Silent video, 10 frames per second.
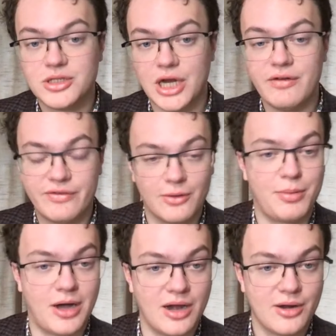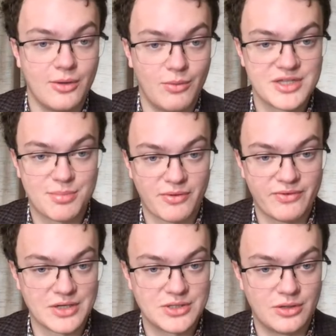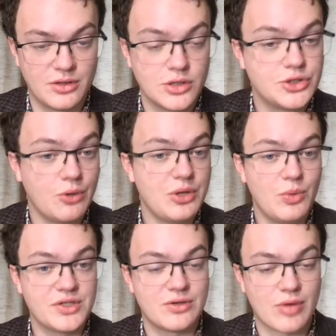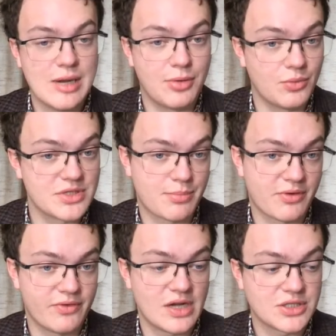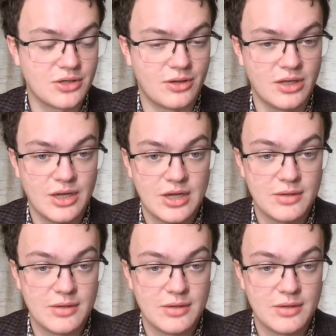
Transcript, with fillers: Jane Philpott was a professional. Jody Wilson-Raybould was a professional.